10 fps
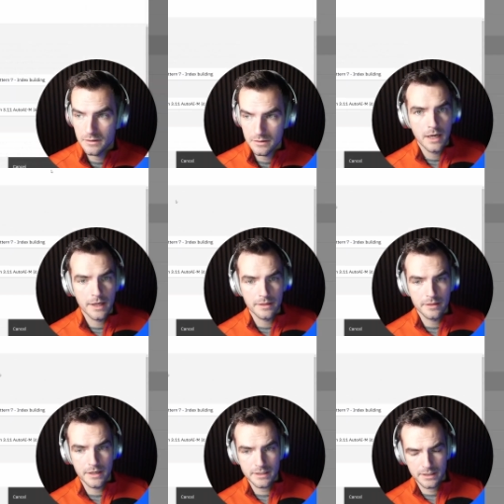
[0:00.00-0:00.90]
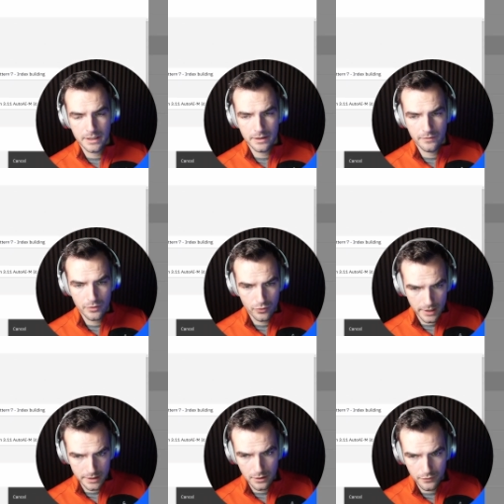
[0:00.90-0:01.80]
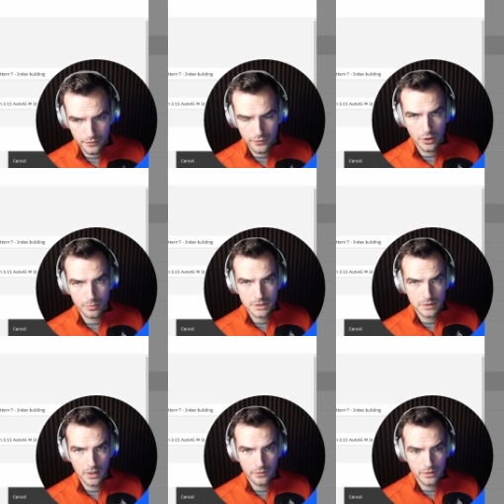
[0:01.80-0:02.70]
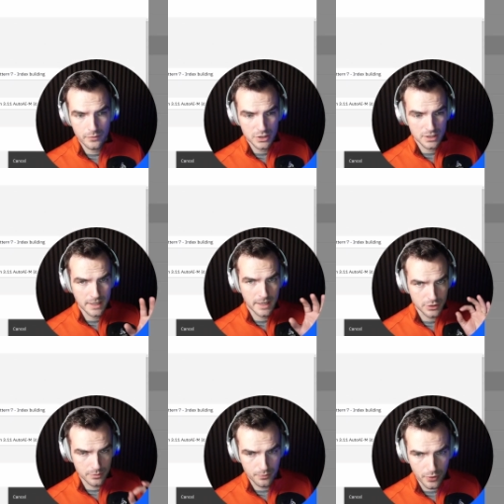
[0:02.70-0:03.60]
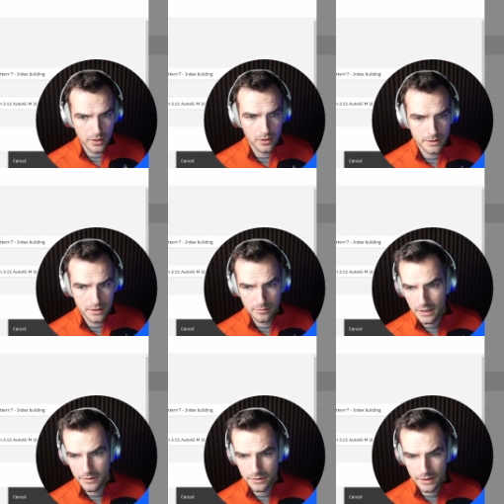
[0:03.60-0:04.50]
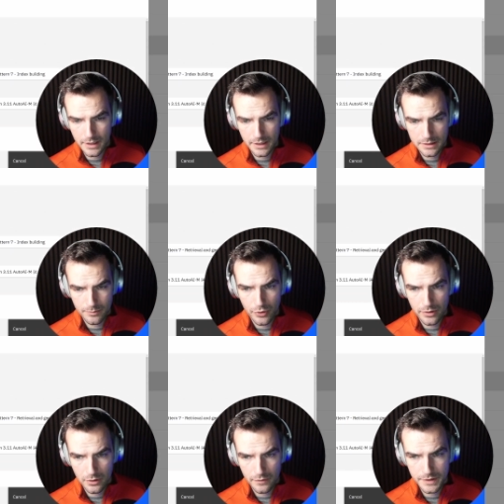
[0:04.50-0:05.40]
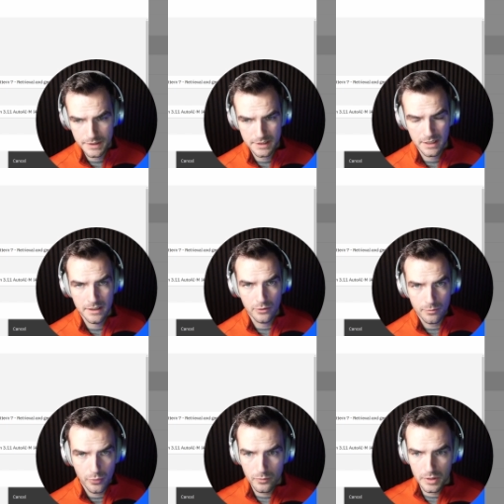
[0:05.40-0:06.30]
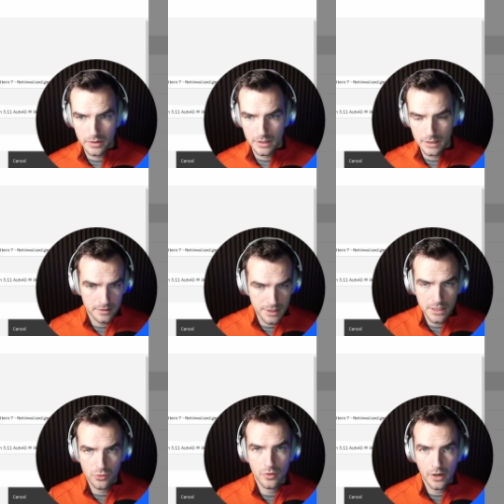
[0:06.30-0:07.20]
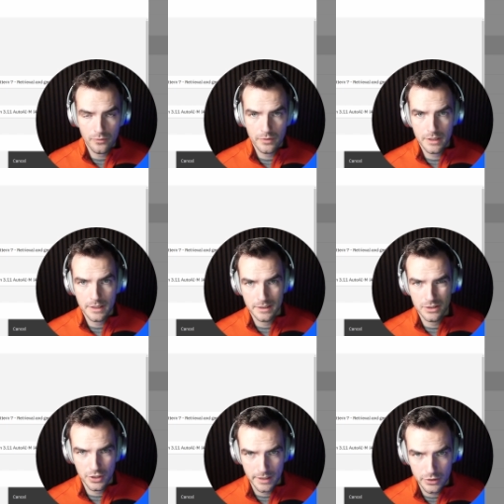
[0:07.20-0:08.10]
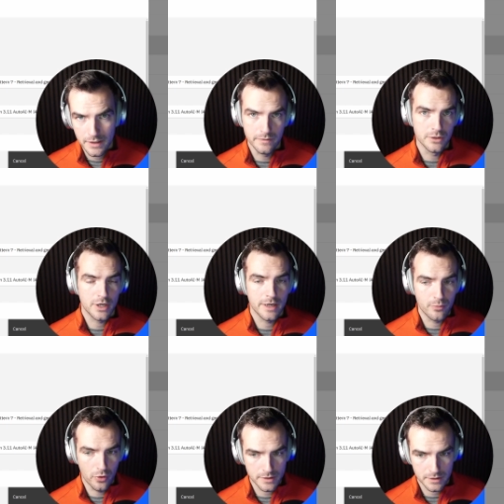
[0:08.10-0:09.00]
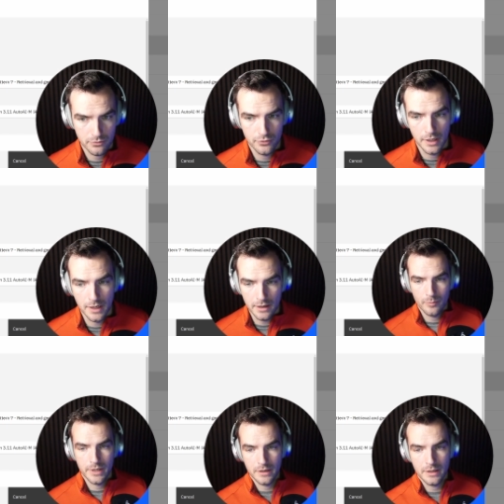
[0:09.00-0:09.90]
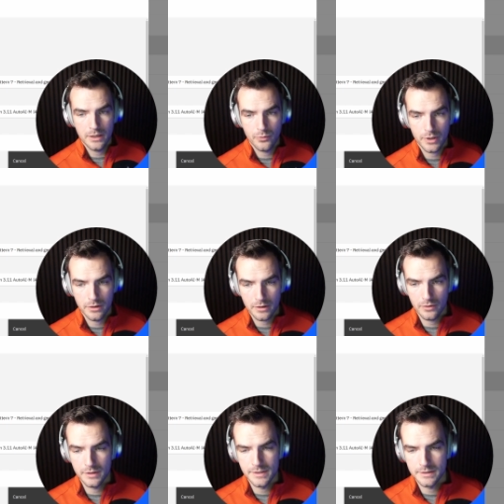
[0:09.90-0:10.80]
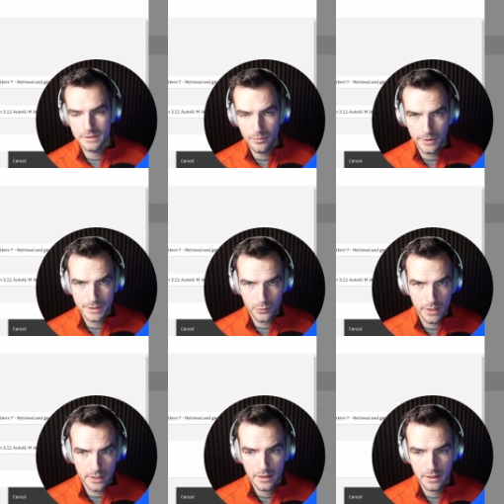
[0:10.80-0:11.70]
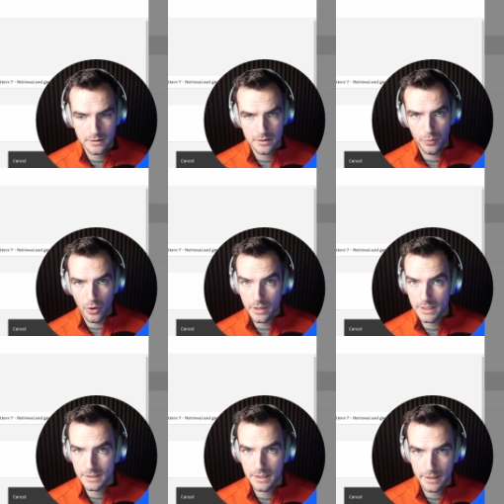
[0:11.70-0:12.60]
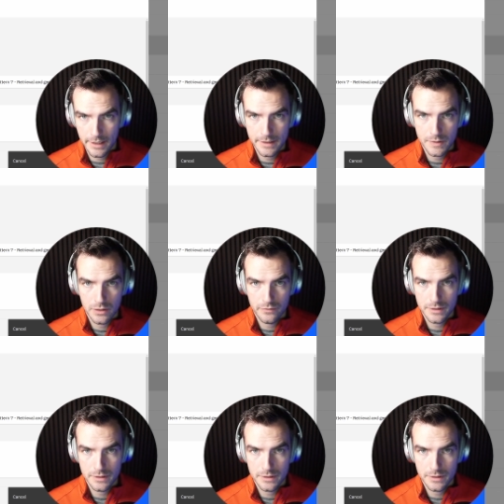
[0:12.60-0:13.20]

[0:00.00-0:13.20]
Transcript: And there's a variety of different options you have here, which is actually pretty awesome. And you can export all of this as a notebook where you can tinker around with it and change it, which I personally really love. But here we're going to go the simplest way and deploy it as an AI service.